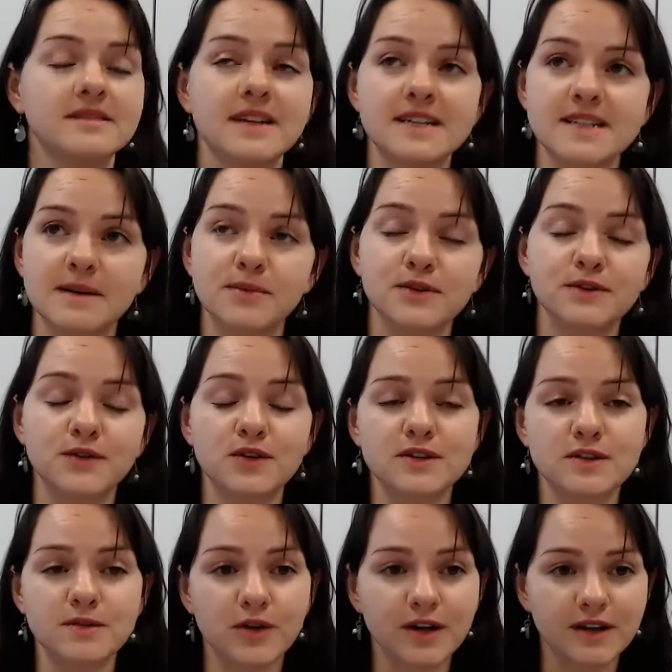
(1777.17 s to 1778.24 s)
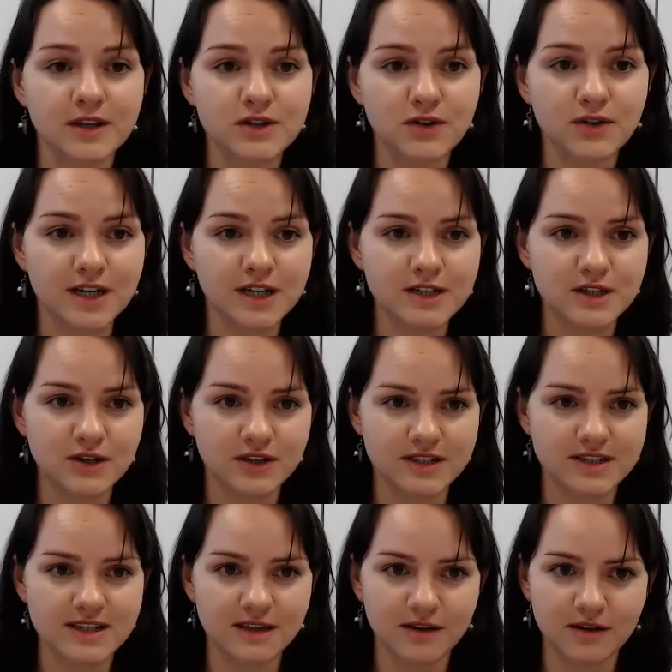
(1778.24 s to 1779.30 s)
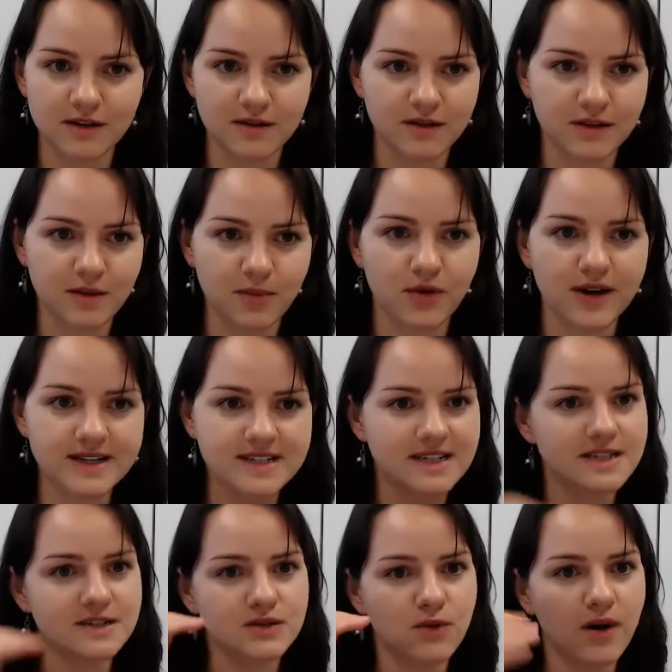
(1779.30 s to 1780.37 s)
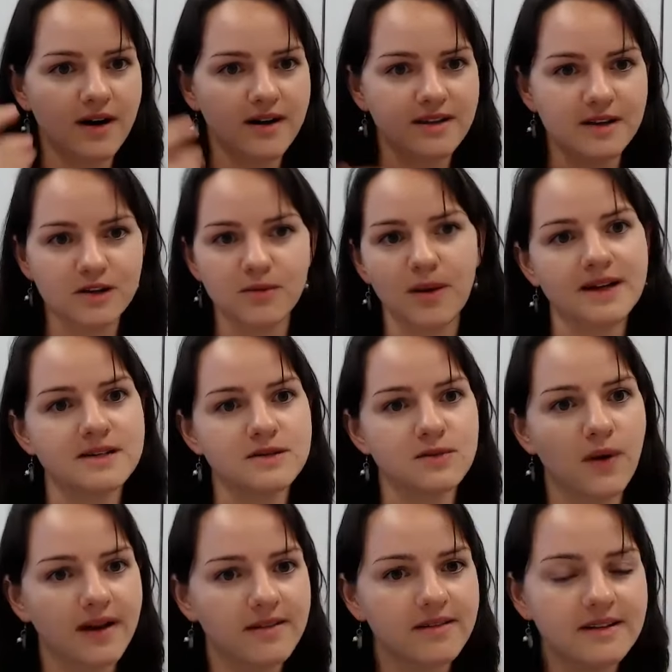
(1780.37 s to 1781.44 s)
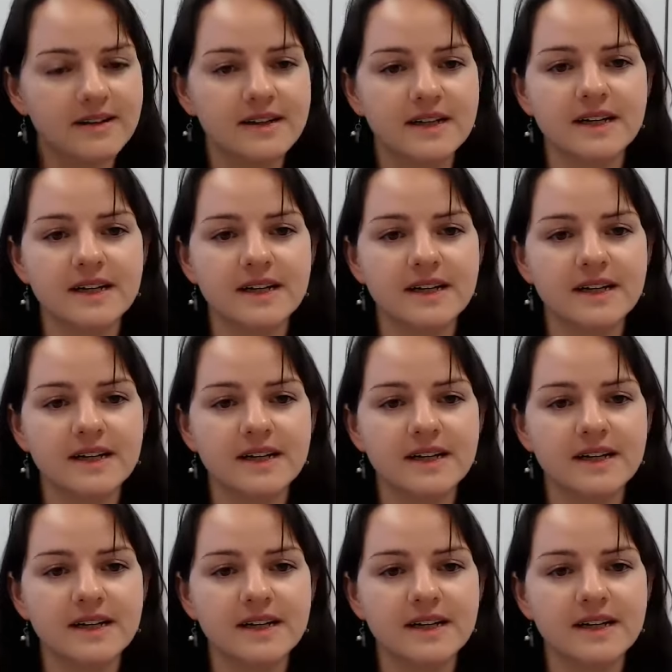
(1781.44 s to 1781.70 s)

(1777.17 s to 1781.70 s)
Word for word: examples of consumer electronics, you can see that the pricing is so high that you might as well.